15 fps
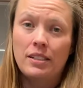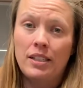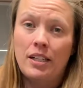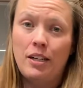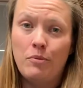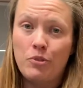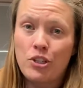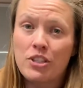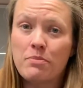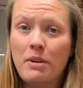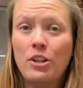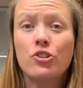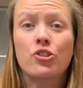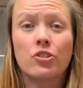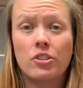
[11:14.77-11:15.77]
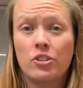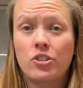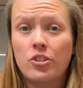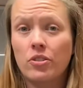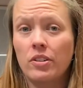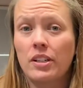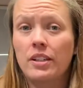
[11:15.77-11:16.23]
just make sure that
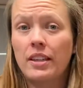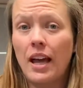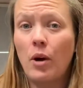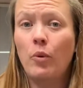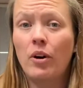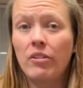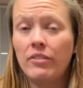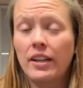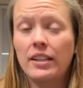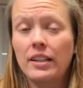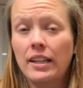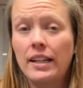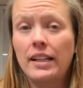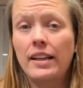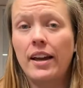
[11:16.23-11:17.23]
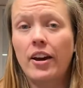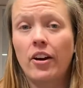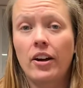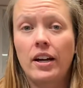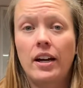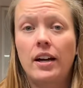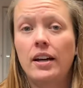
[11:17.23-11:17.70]
you're in that well ventilated
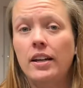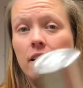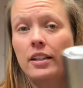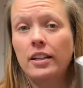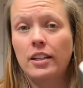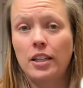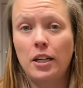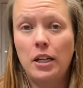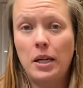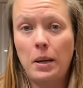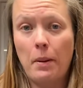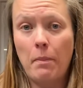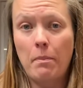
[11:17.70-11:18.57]
area, and any